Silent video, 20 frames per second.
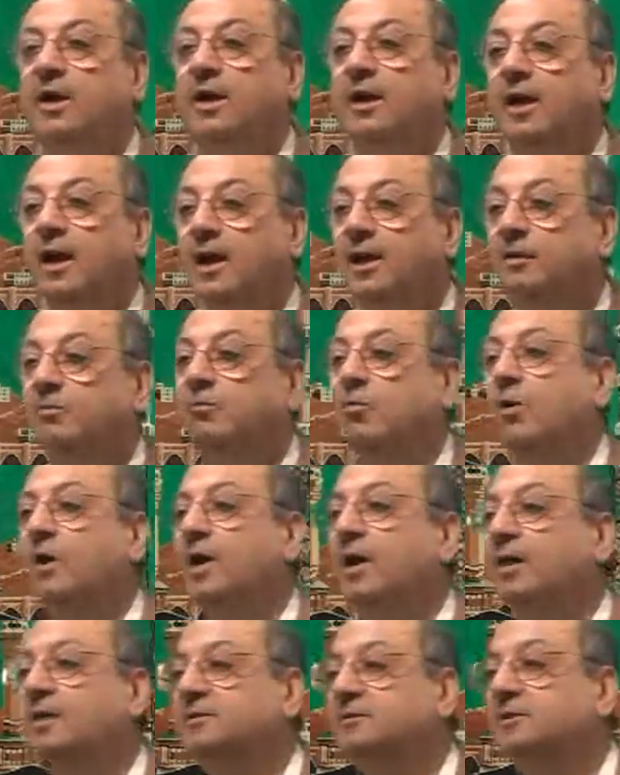
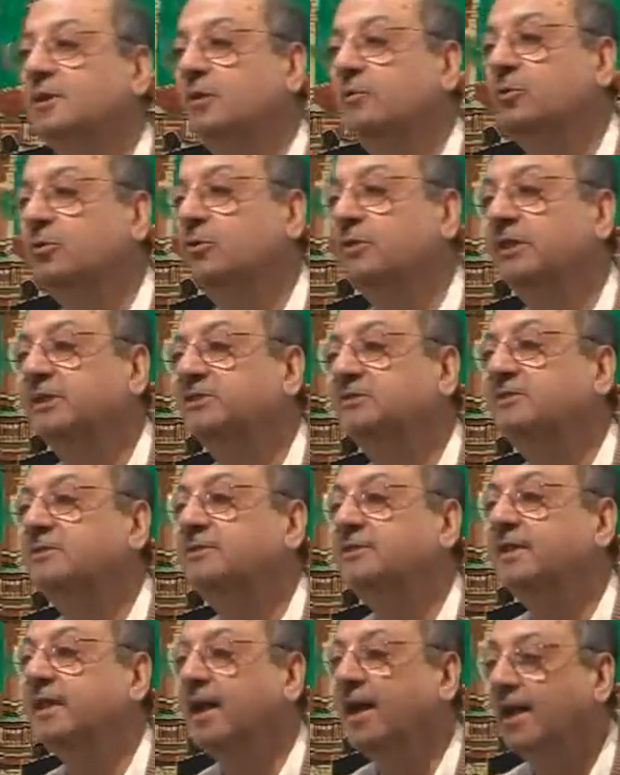Al-mukhatabu is
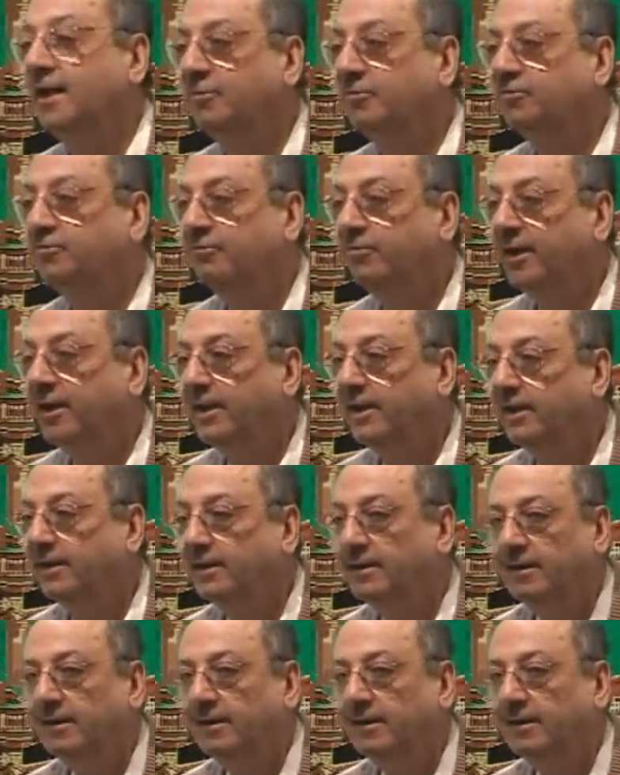naif file.